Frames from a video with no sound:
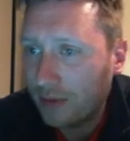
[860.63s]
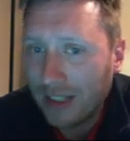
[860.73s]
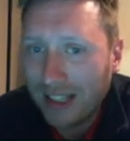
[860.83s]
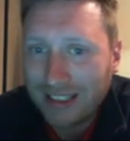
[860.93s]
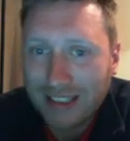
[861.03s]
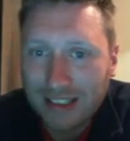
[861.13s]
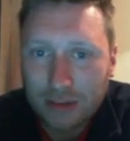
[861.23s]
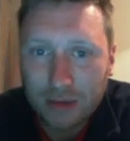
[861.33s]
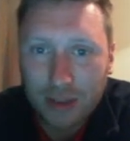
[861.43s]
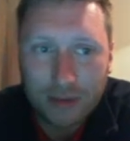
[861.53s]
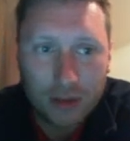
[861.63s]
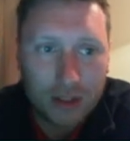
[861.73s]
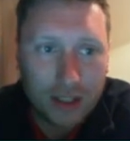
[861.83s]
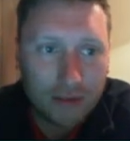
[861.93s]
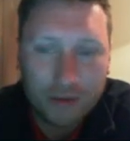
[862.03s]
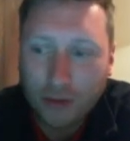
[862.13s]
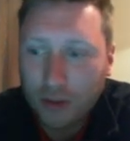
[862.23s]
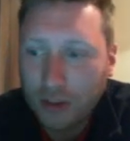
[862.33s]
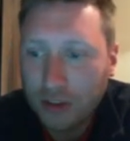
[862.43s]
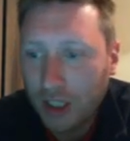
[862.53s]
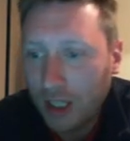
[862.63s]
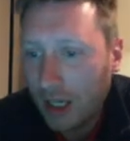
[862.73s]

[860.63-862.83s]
for last season, so I'll have a look at that first.